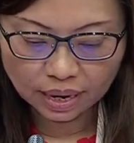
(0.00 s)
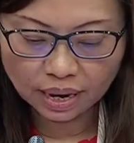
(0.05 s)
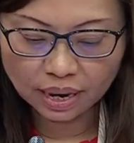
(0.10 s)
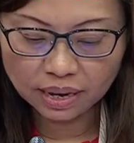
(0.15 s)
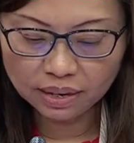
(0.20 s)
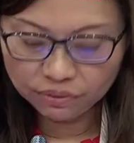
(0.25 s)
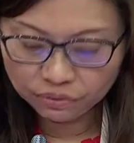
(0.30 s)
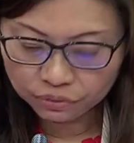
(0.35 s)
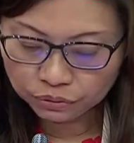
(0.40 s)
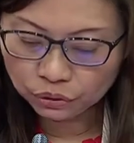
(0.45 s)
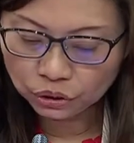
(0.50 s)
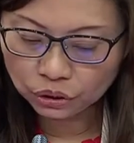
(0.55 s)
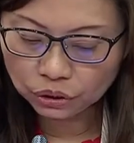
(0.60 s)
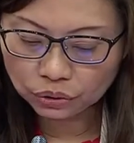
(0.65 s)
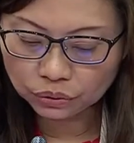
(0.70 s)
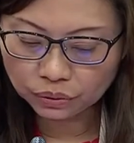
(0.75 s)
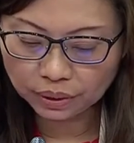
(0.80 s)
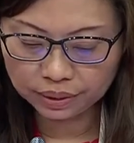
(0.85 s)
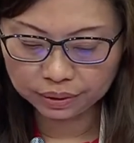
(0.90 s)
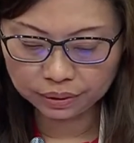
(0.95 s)
in future
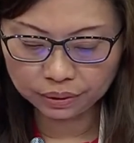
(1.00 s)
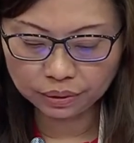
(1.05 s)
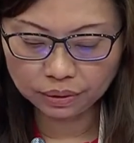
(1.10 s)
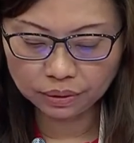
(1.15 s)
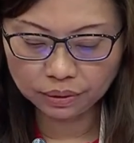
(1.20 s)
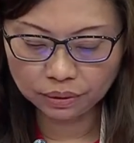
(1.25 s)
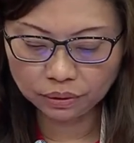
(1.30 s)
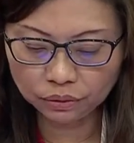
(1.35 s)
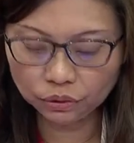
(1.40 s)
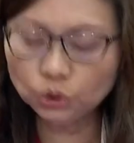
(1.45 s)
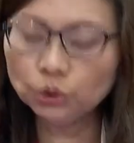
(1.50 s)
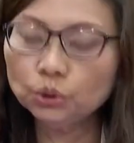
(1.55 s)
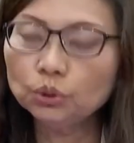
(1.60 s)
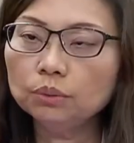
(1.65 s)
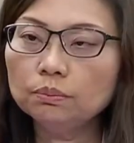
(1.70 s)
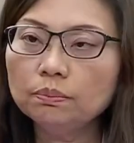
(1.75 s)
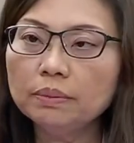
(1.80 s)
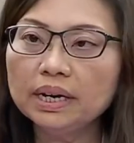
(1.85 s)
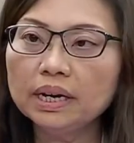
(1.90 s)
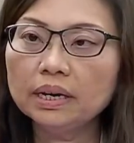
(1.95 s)
crises.
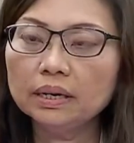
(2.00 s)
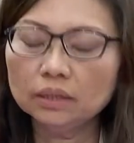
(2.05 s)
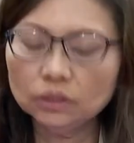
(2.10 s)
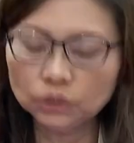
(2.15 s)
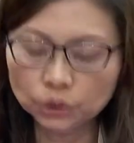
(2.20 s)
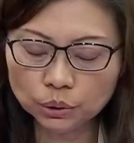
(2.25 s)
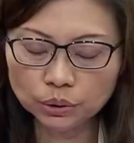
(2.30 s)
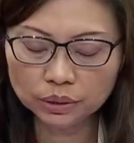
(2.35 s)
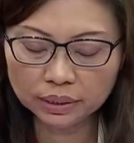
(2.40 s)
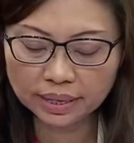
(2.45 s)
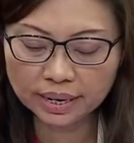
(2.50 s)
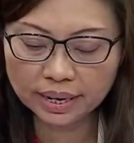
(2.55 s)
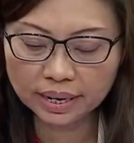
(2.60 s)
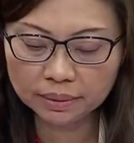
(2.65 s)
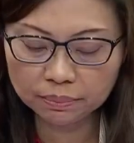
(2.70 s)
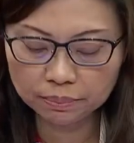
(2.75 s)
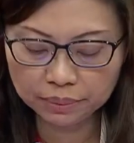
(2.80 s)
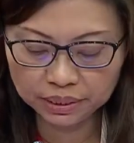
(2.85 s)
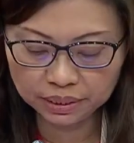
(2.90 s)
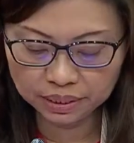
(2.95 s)
Should
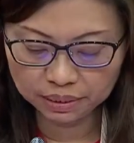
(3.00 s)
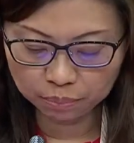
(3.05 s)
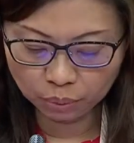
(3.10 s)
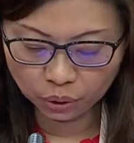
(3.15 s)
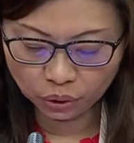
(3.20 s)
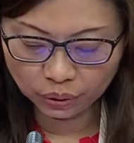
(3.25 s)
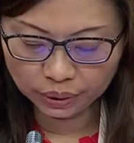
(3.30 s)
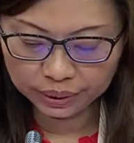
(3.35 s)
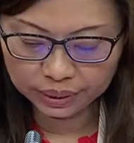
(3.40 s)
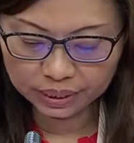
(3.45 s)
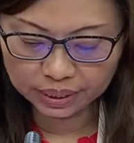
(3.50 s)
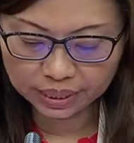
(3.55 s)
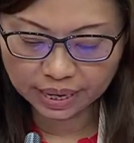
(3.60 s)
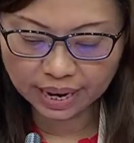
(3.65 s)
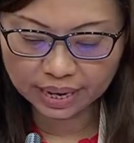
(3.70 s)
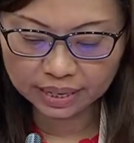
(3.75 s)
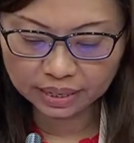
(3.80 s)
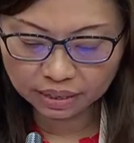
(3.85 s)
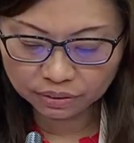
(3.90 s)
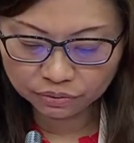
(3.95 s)
they be deployed,
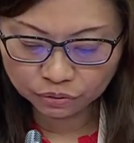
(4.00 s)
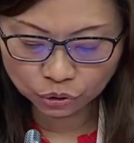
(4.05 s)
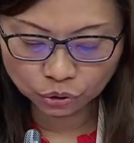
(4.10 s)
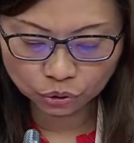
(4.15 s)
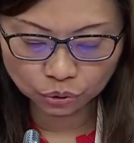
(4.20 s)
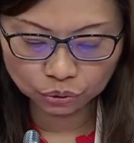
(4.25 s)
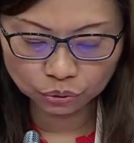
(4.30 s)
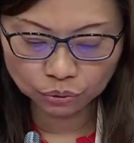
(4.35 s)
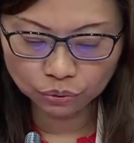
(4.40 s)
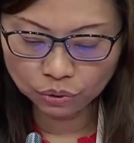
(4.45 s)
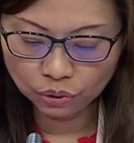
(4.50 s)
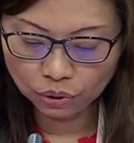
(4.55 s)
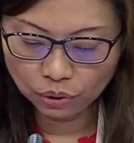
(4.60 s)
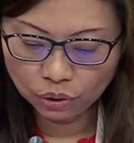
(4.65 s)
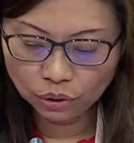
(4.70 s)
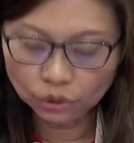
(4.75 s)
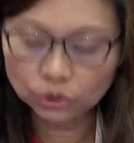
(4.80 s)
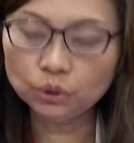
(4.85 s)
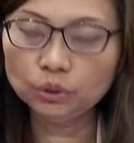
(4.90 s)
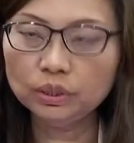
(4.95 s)
and if so,
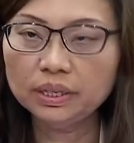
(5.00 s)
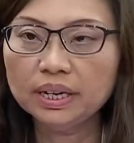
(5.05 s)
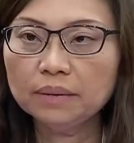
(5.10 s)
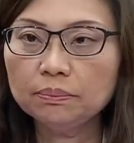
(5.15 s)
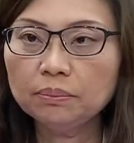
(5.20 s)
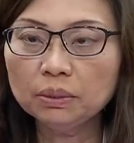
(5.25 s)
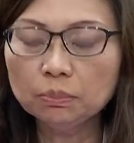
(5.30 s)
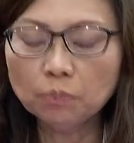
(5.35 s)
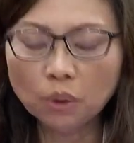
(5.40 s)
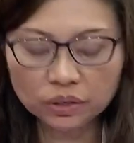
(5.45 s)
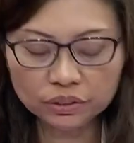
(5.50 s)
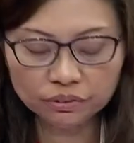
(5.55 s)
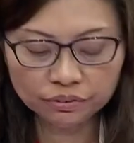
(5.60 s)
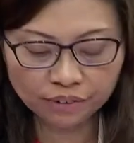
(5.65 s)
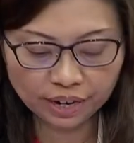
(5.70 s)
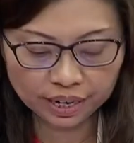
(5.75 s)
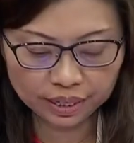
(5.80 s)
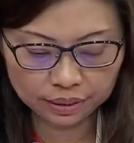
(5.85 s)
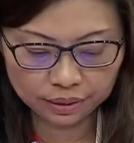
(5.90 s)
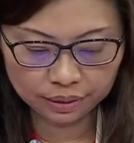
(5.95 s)
should they be
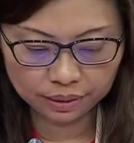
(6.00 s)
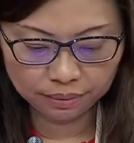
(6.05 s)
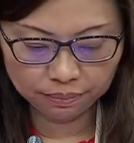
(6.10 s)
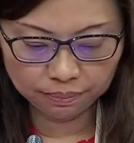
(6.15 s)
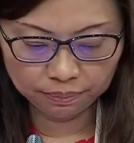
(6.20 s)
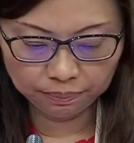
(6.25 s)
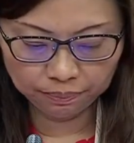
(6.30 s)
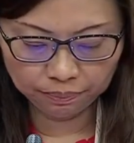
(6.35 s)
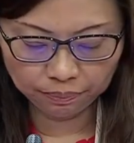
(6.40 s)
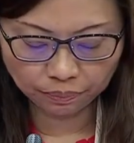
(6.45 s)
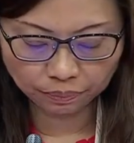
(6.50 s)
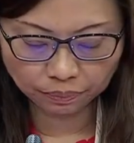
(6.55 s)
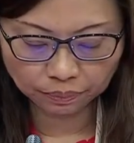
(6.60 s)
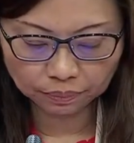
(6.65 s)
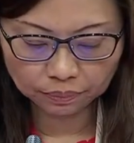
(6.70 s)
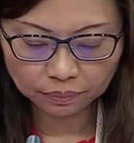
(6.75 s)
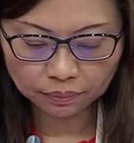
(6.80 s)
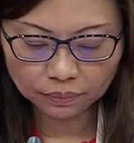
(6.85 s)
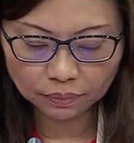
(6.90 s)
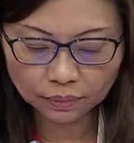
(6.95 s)
modified?
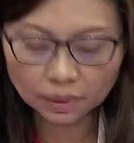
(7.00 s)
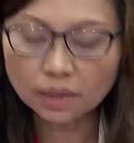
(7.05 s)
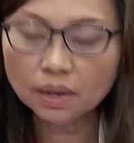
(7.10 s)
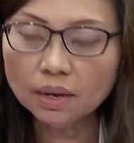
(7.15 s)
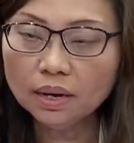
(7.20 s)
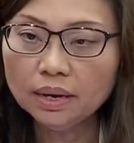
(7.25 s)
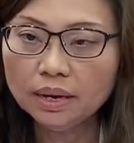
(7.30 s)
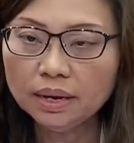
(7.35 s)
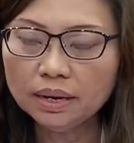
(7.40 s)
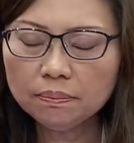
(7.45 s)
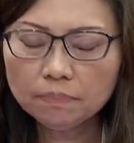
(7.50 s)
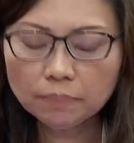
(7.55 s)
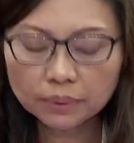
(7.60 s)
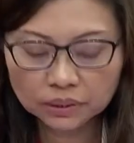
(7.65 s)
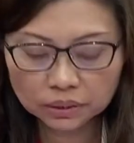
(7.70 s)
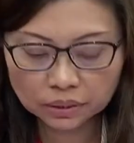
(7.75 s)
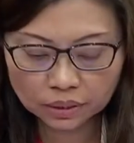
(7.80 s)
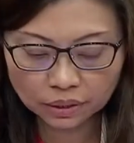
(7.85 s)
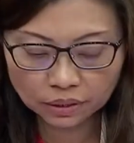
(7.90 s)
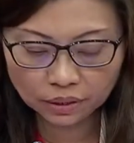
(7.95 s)
In
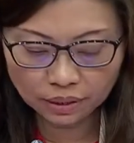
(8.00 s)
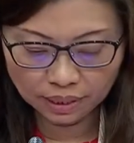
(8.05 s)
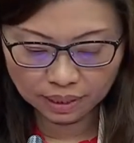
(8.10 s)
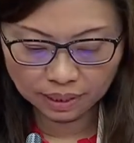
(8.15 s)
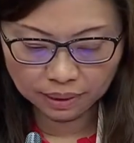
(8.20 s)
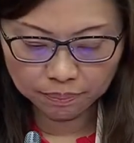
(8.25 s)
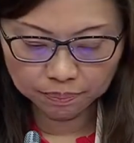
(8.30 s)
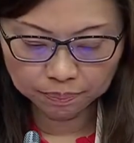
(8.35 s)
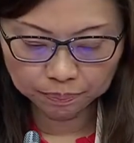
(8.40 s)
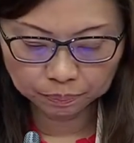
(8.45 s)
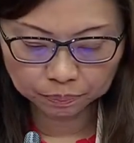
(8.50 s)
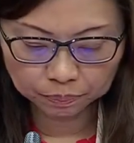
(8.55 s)
particular,